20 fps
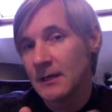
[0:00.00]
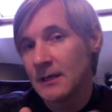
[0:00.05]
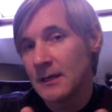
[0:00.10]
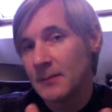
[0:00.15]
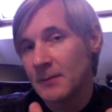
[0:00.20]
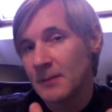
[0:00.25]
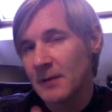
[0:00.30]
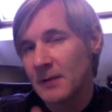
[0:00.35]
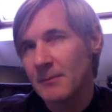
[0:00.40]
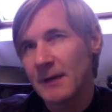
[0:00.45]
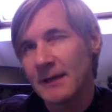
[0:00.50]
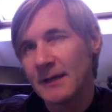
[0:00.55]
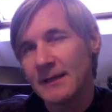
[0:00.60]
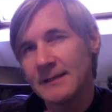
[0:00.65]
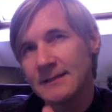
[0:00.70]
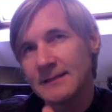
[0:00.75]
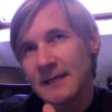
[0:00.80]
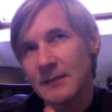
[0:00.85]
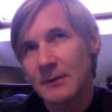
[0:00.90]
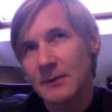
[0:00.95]
bear in mind, these
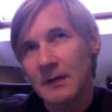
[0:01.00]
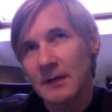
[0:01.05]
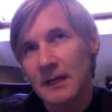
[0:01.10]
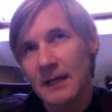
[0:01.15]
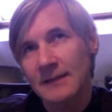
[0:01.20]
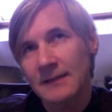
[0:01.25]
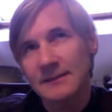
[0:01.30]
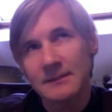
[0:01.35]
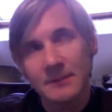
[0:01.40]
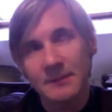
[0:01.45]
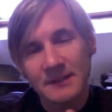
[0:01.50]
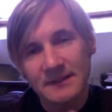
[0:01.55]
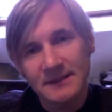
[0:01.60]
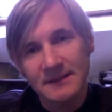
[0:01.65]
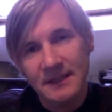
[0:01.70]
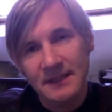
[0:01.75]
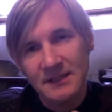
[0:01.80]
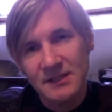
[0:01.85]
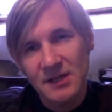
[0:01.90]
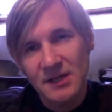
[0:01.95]
data were collected about
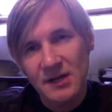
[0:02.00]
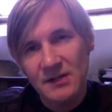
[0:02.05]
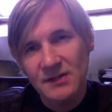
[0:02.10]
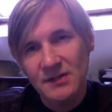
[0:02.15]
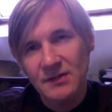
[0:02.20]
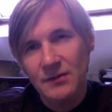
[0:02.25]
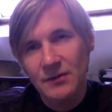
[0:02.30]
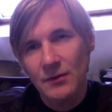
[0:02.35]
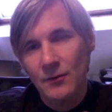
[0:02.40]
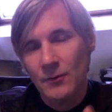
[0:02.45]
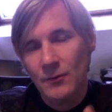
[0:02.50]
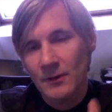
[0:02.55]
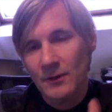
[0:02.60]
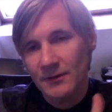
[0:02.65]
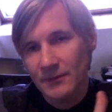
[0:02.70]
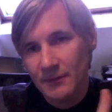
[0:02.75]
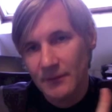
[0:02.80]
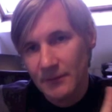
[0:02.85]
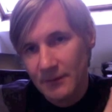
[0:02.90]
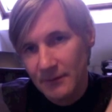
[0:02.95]
6 years ago, and
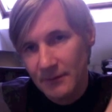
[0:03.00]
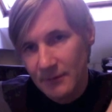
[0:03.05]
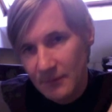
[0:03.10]
the